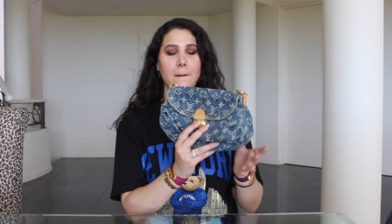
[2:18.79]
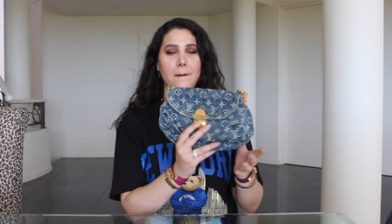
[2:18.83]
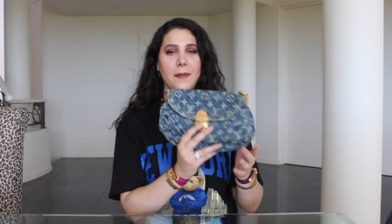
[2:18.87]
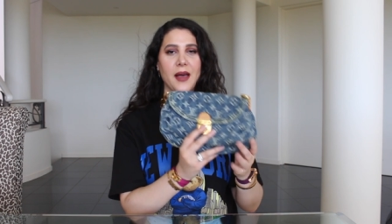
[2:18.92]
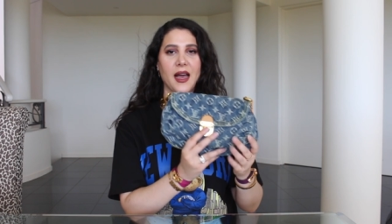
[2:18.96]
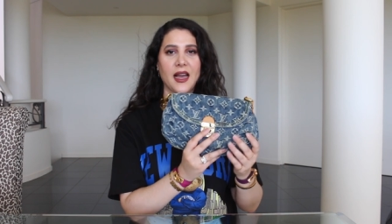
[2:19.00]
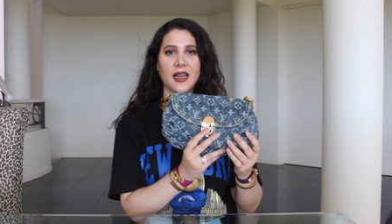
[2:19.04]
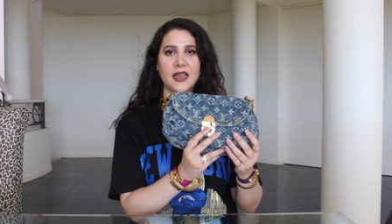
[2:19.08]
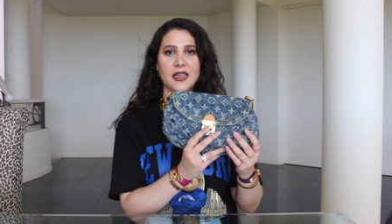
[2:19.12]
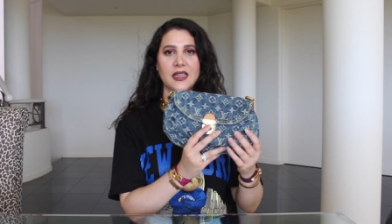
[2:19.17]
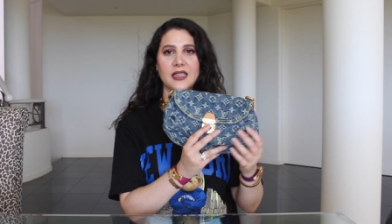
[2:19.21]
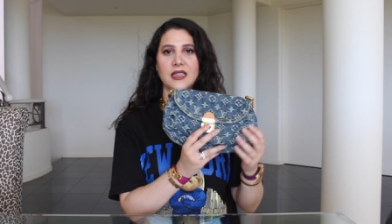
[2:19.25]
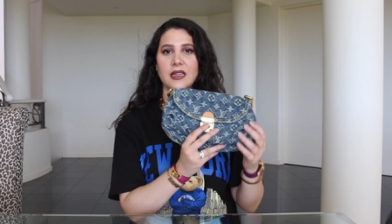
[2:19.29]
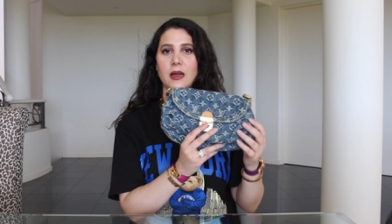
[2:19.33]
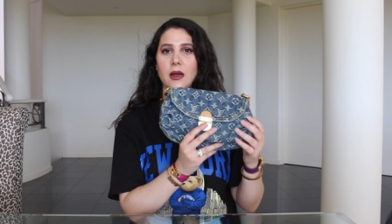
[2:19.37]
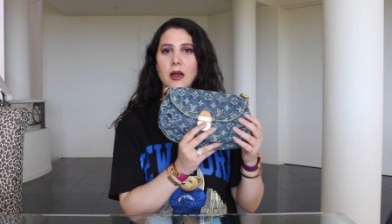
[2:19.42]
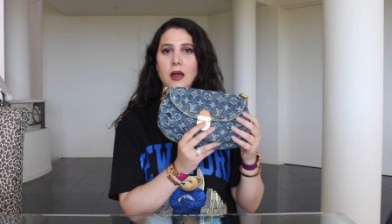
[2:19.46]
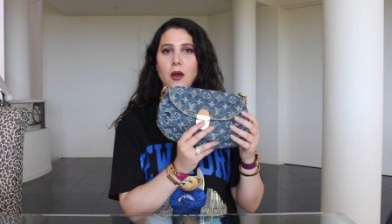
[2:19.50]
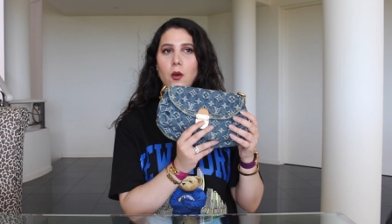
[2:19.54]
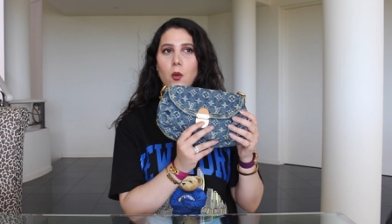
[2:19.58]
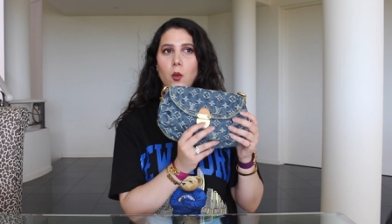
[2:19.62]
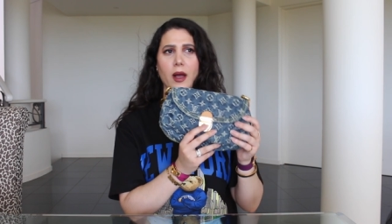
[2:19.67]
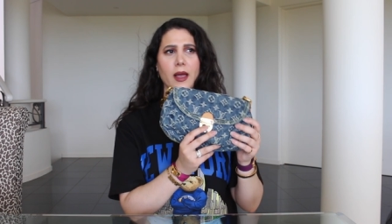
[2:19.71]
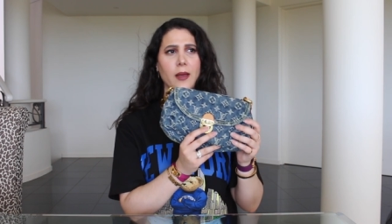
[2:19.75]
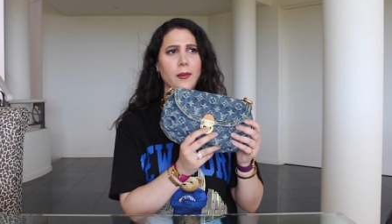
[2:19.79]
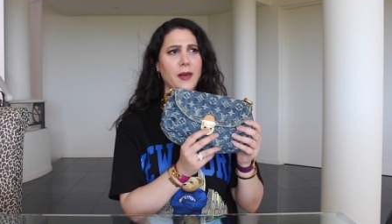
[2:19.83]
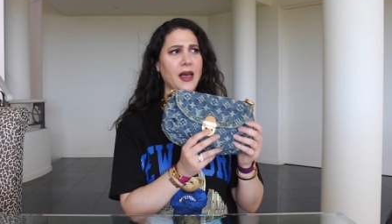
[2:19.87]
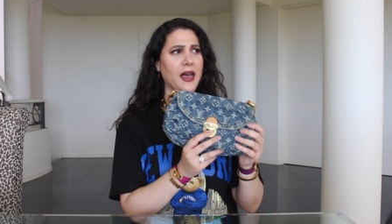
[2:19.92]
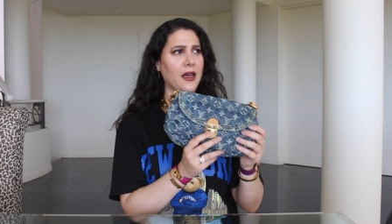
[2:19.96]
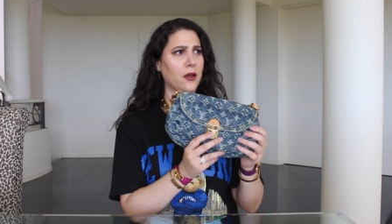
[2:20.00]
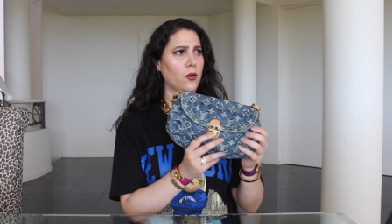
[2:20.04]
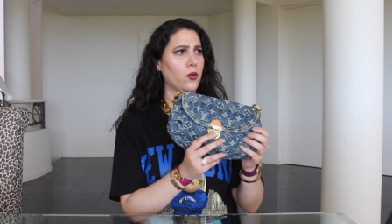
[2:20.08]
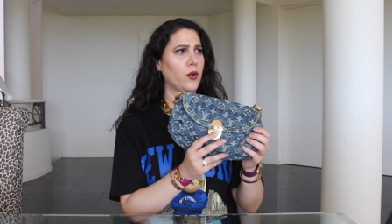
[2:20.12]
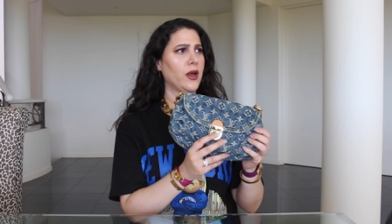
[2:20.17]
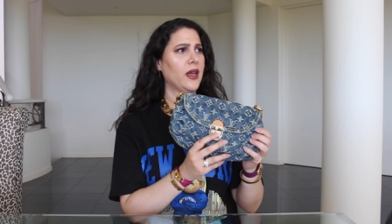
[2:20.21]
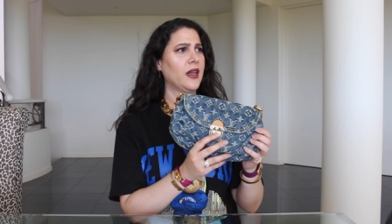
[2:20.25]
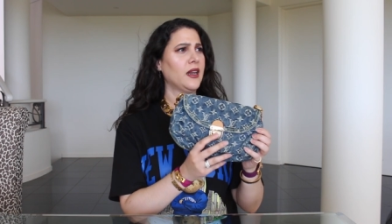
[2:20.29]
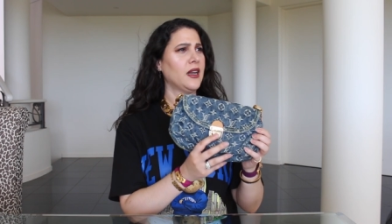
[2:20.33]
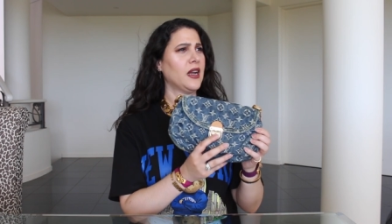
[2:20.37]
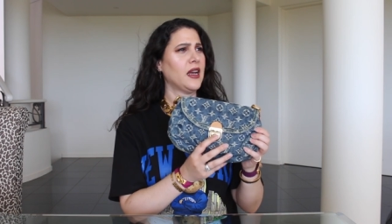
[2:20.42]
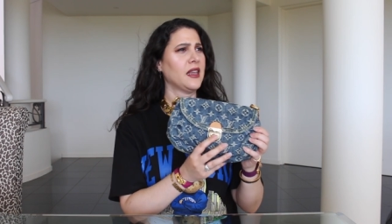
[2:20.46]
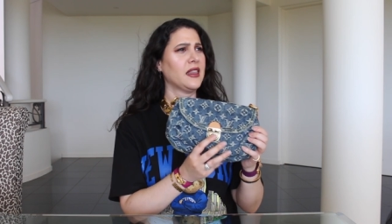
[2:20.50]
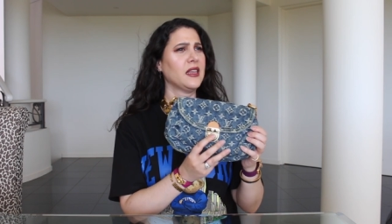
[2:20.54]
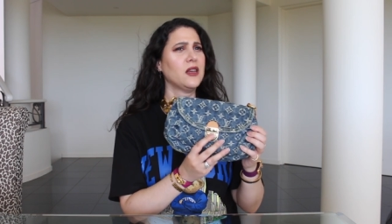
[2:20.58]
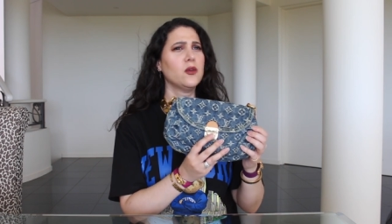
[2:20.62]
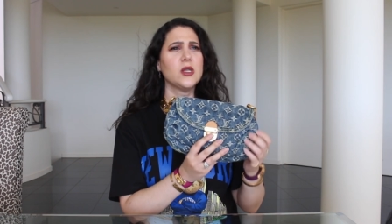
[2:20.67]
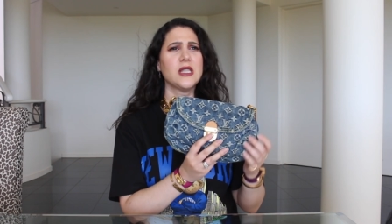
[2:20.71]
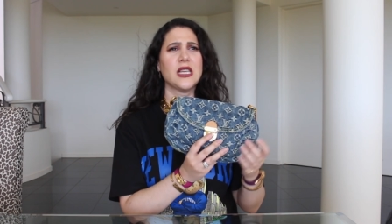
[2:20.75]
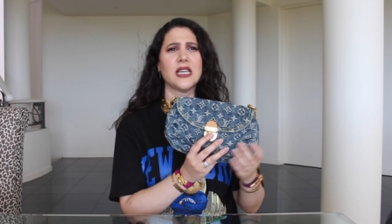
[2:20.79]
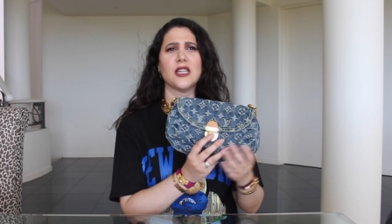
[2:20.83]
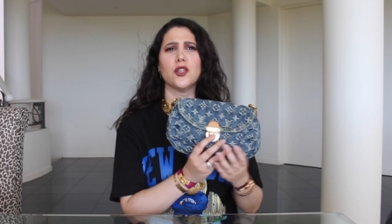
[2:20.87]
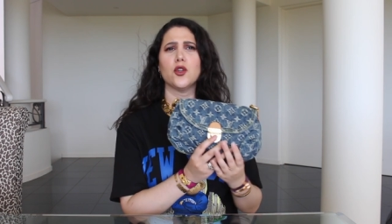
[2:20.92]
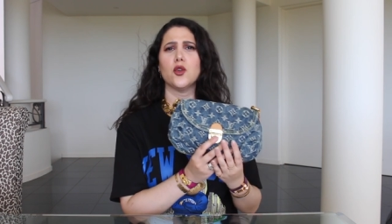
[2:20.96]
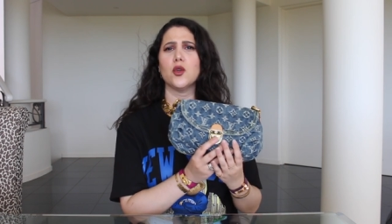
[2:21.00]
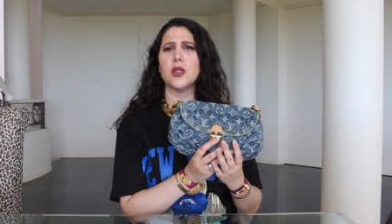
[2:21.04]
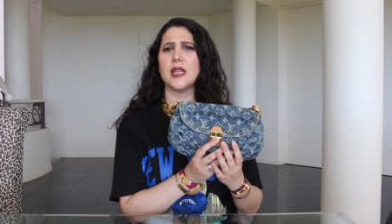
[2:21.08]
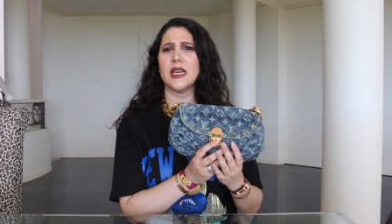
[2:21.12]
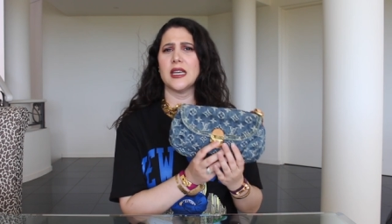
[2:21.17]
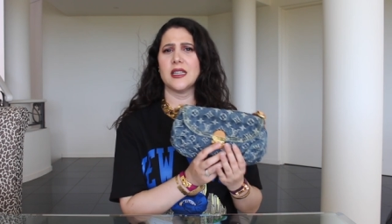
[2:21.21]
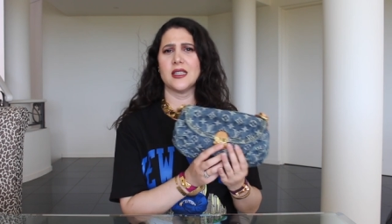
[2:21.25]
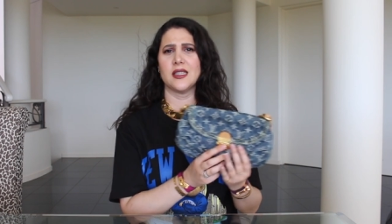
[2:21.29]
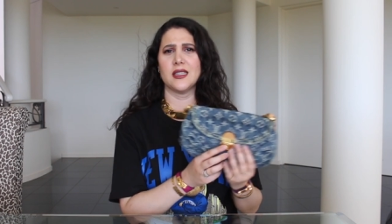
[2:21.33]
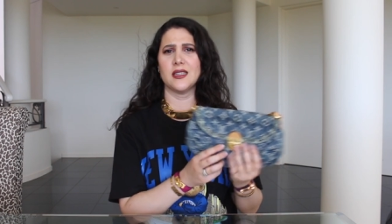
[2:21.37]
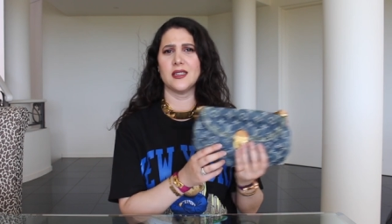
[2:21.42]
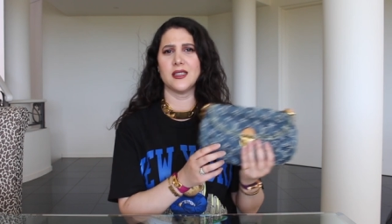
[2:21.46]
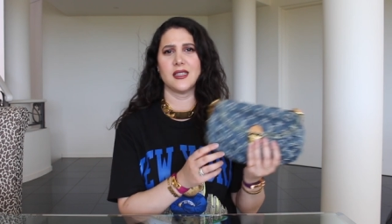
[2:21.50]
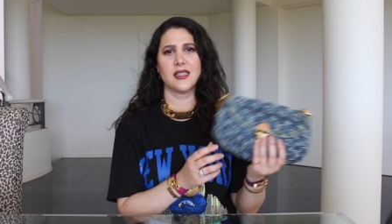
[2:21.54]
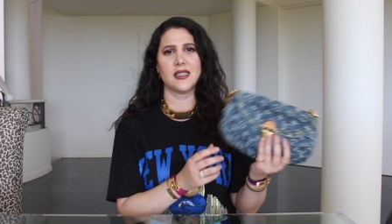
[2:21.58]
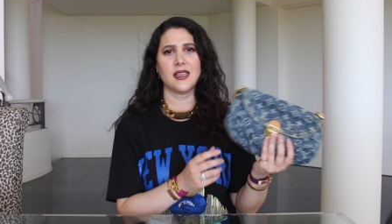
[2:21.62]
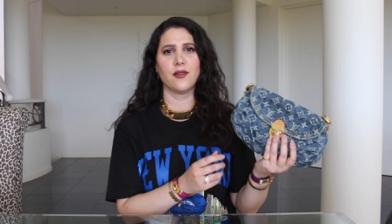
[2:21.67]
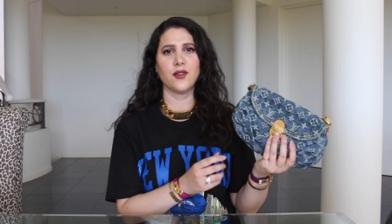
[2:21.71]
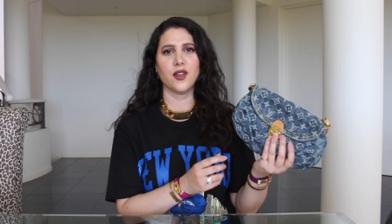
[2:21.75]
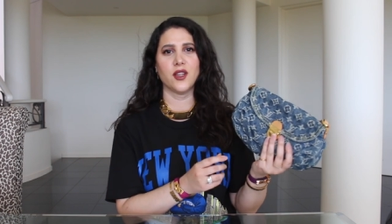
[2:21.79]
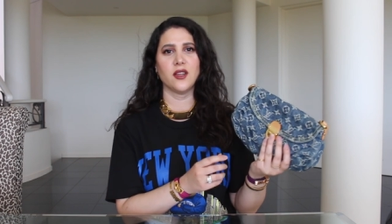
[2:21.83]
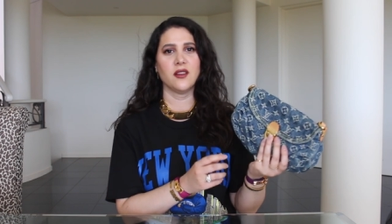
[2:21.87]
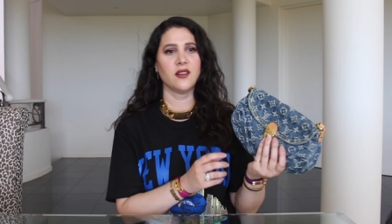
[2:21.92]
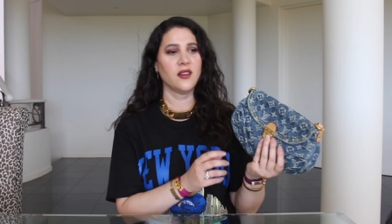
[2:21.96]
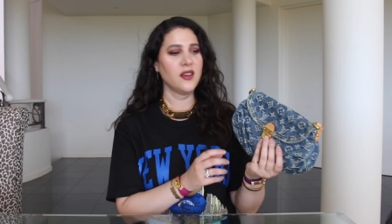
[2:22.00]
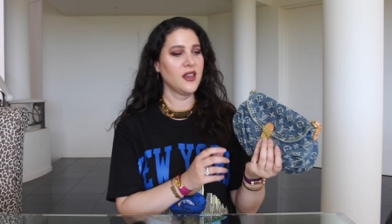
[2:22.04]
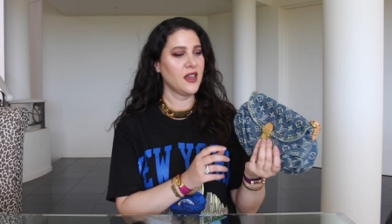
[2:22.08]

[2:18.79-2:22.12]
back way back when, I think it was like 2007.